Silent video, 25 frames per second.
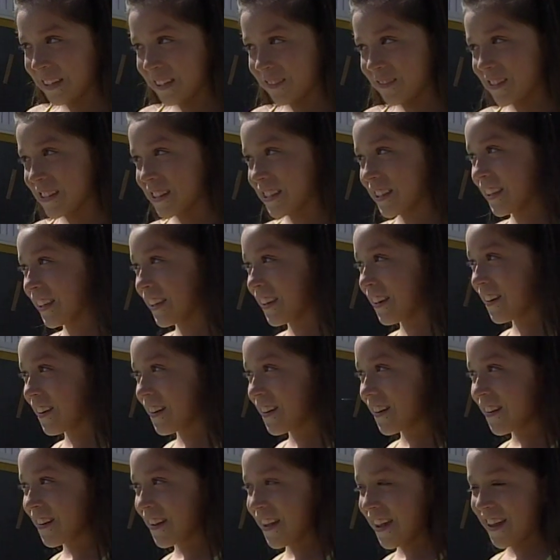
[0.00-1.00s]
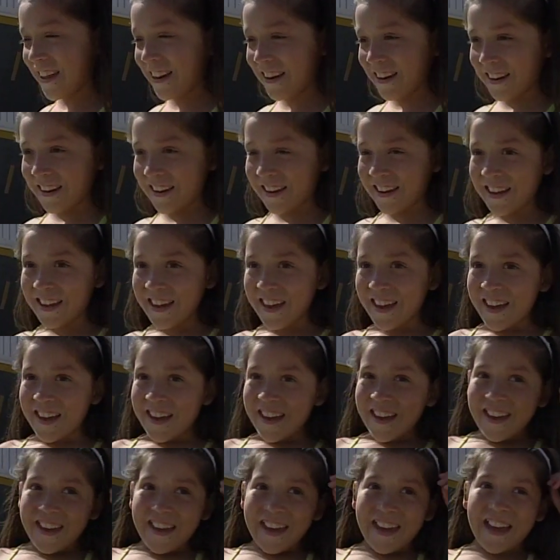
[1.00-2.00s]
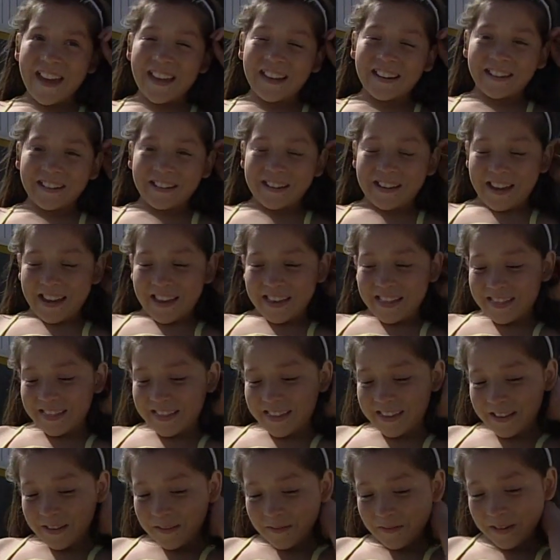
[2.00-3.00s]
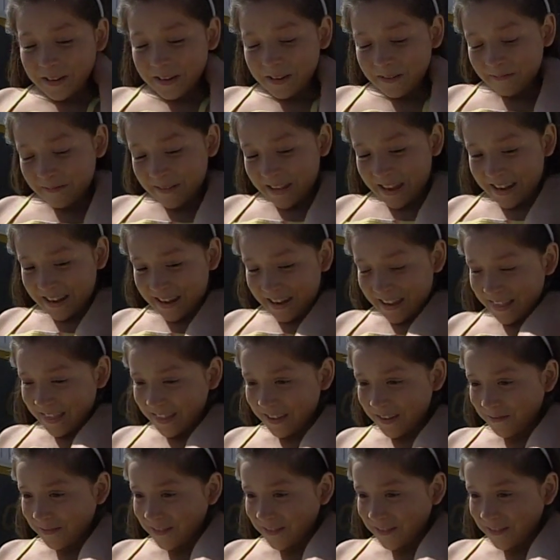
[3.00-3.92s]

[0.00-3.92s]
he was here and and I love him and I love